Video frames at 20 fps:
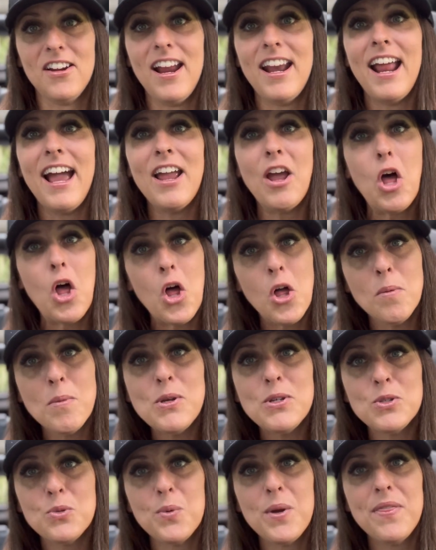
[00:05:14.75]
And I
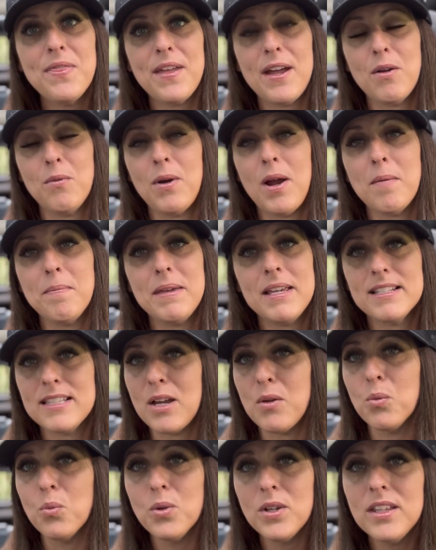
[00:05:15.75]
almost went that route because I
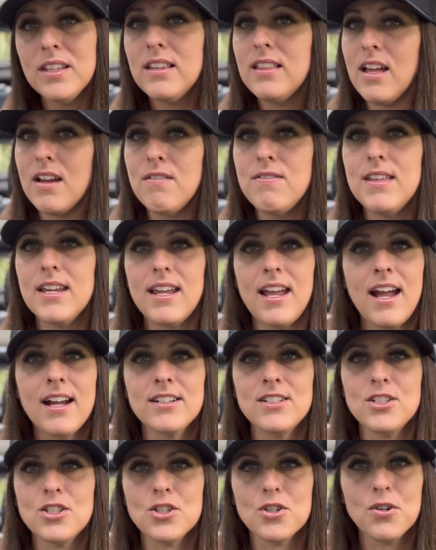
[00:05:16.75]
really love the
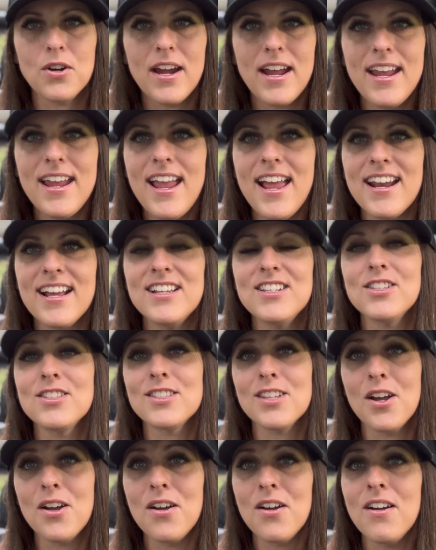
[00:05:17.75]
Cactus Gray, and I
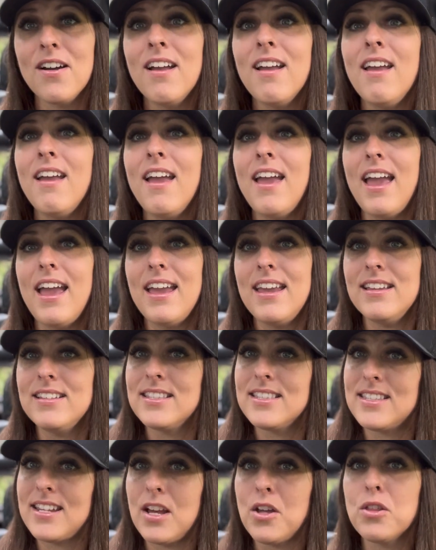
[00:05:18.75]
saw a
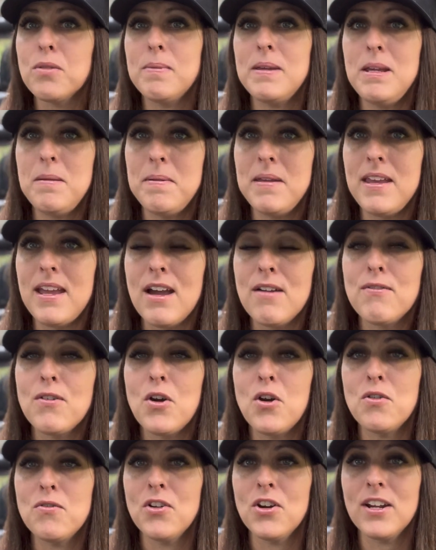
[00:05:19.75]
Stealth P P F
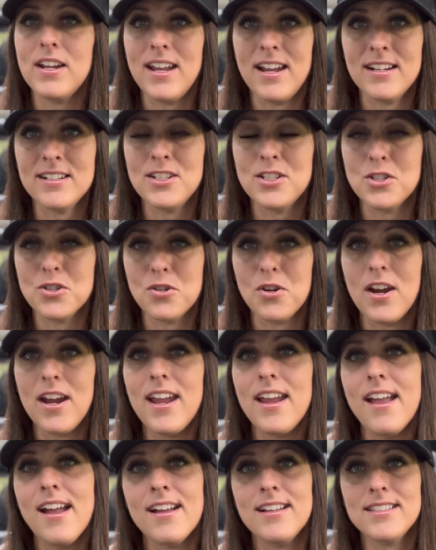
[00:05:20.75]
over a Cactus
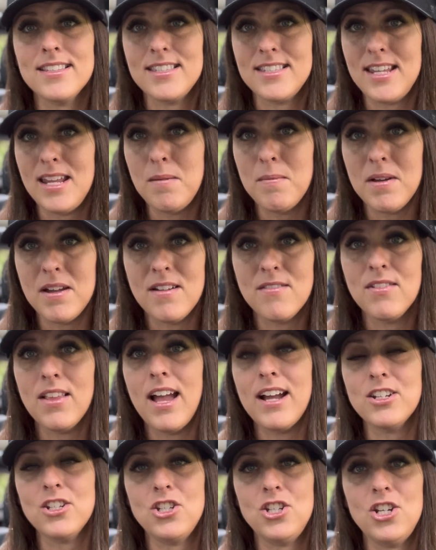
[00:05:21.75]
Gray at SEMA of
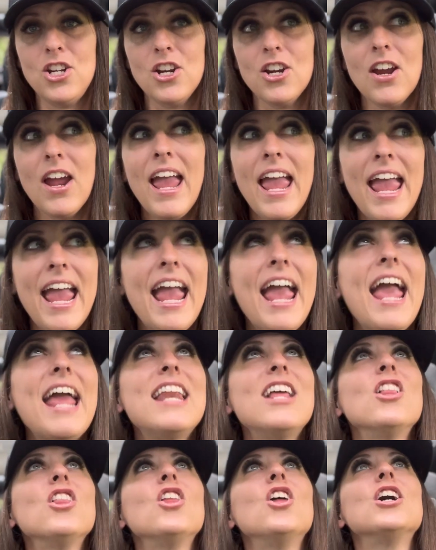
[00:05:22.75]
last year and
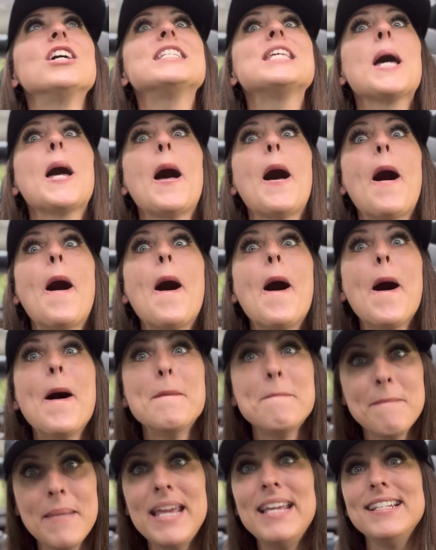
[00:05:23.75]
it looked
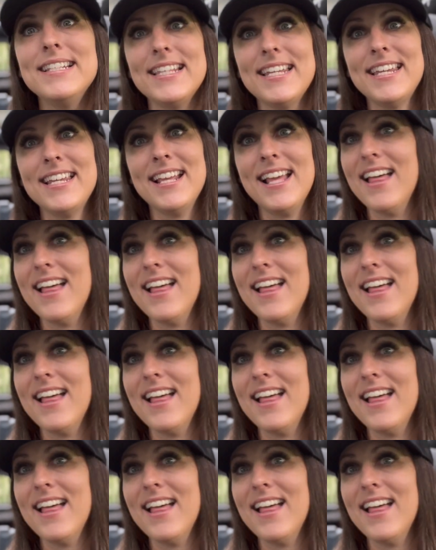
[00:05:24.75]
amazing,